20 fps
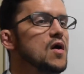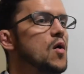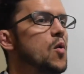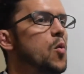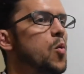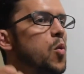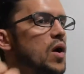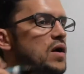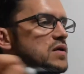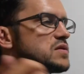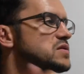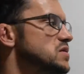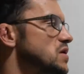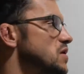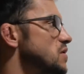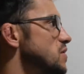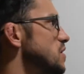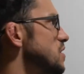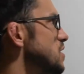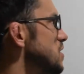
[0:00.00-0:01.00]
What
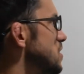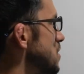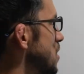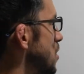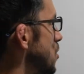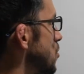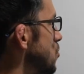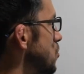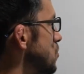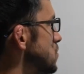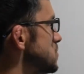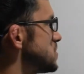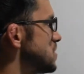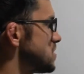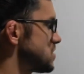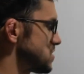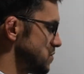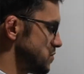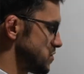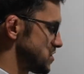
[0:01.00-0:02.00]
the accrual
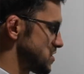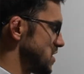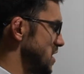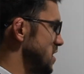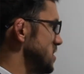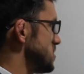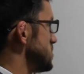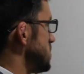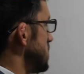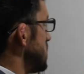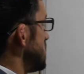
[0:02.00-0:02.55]
system says